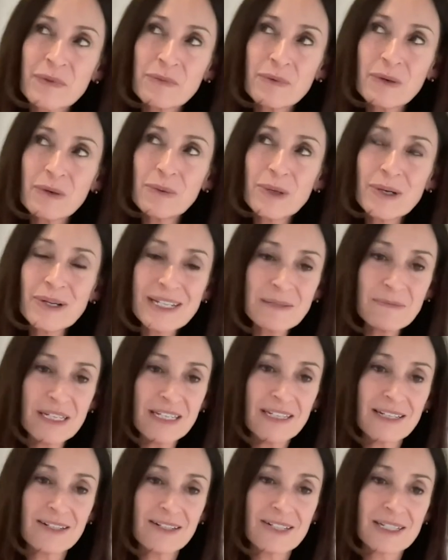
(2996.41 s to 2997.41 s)
what worries
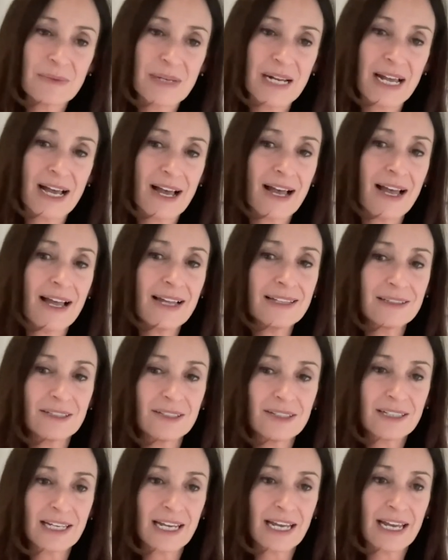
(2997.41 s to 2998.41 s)
me here is when I
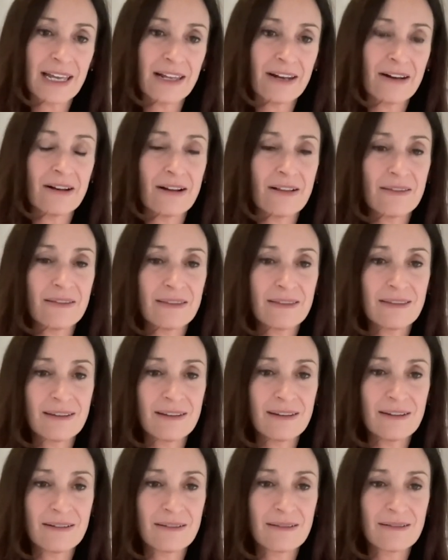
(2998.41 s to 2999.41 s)
look at
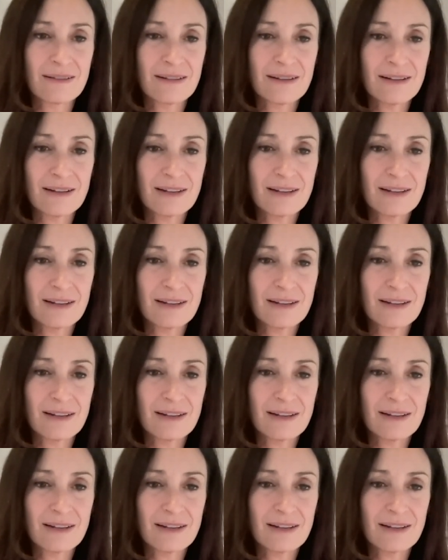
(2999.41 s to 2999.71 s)
the